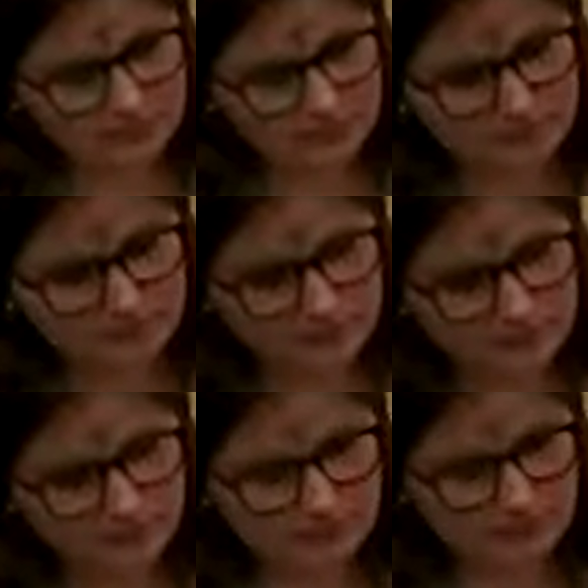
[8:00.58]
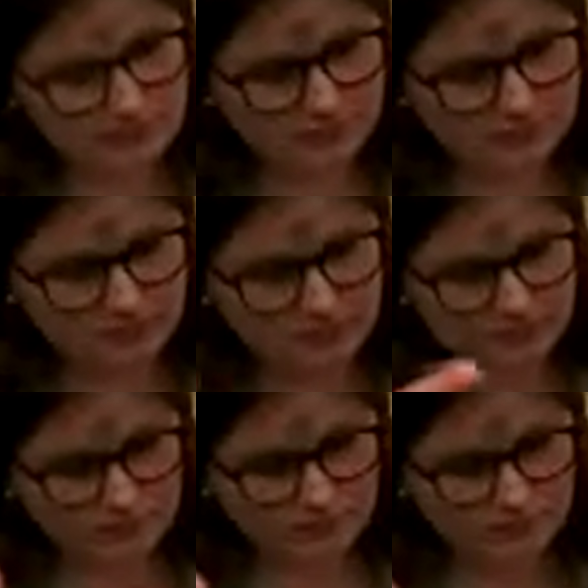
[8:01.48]

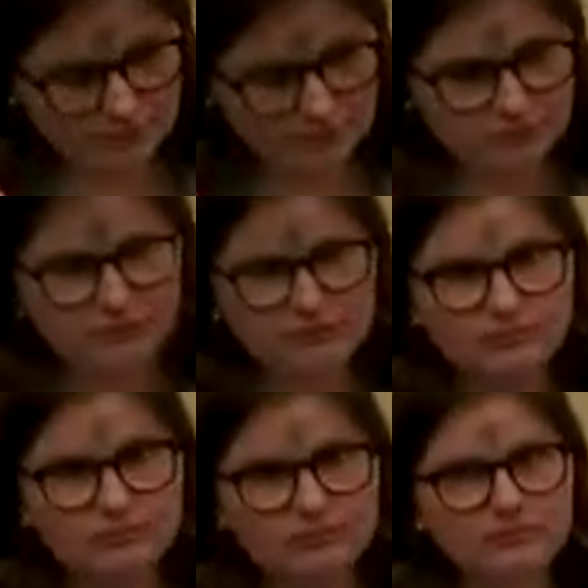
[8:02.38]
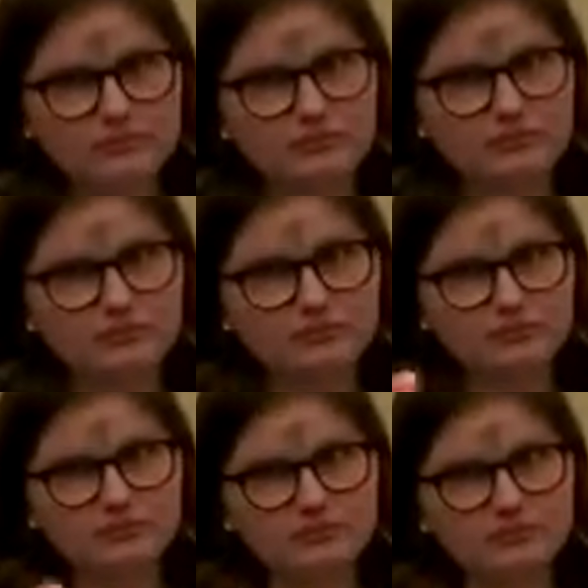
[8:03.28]

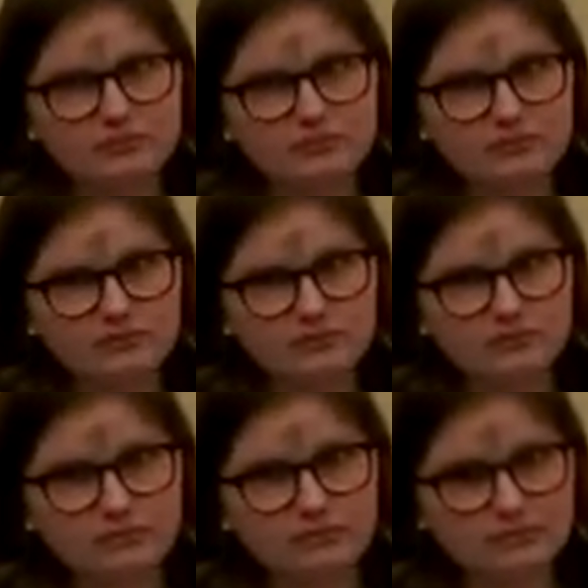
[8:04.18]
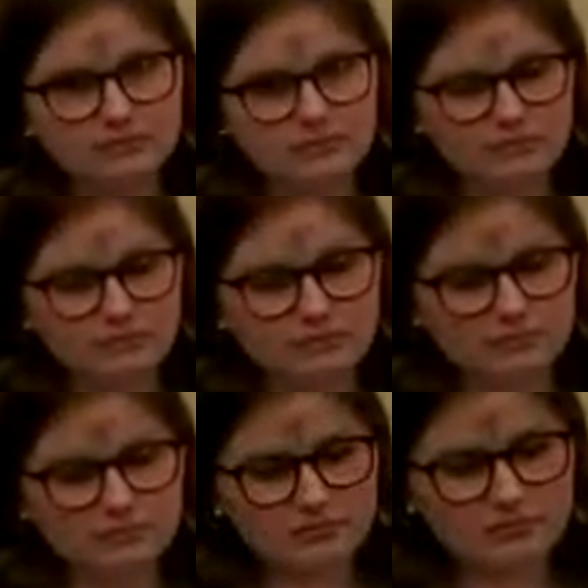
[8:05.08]

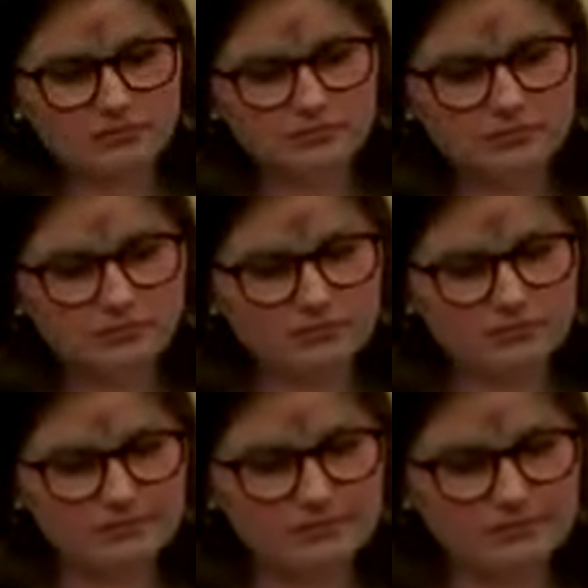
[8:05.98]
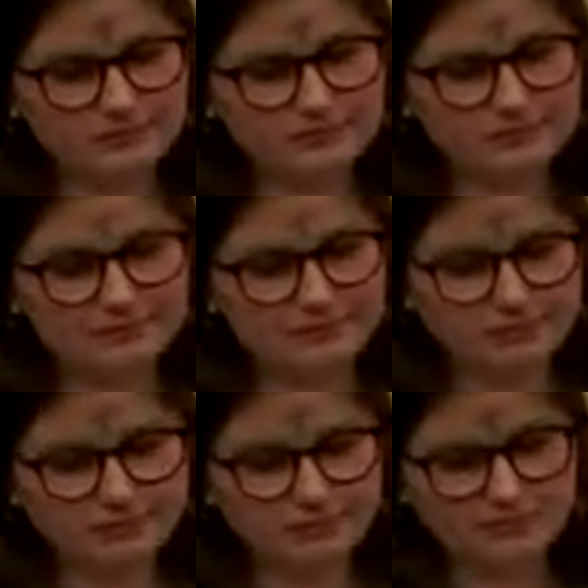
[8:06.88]

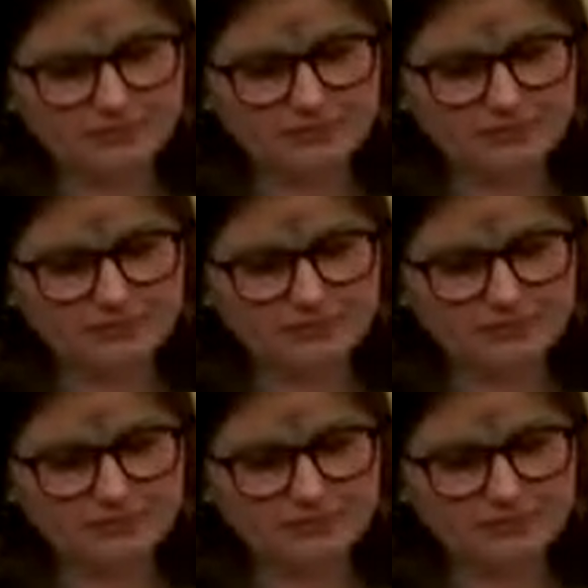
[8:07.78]
This person isn't speaking.